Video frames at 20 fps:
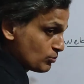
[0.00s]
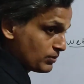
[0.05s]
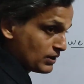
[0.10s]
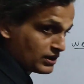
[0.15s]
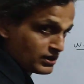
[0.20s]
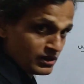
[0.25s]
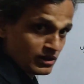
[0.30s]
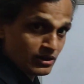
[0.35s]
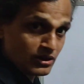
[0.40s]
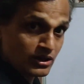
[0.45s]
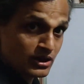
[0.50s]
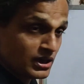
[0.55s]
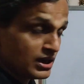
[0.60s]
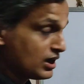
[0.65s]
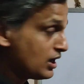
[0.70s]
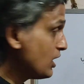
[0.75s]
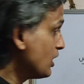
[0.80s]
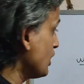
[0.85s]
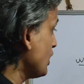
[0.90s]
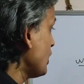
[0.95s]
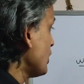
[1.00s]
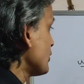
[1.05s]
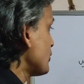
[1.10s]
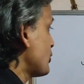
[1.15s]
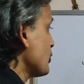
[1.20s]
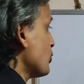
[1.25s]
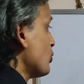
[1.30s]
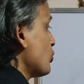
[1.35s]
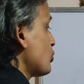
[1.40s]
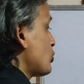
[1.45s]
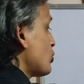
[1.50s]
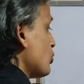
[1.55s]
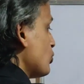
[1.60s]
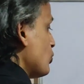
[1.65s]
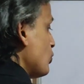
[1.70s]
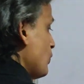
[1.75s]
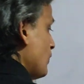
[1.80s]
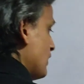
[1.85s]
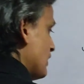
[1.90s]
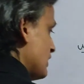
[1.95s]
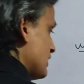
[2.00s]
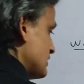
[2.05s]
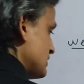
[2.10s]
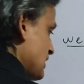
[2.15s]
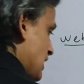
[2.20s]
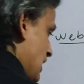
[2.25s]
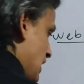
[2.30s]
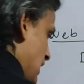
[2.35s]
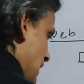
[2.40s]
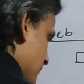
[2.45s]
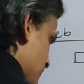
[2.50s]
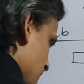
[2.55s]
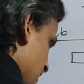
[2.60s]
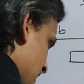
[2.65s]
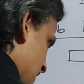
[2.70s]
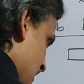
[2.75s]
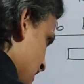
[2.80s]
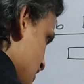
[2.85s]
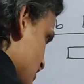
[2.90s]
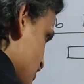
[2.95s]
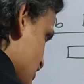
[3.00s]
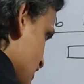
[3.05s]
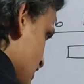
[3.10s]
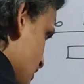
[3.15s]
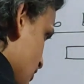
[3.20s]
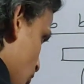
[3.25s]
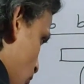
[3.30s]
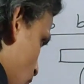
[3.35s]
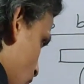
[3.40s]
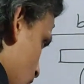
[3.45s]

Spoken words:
to buckle due to the application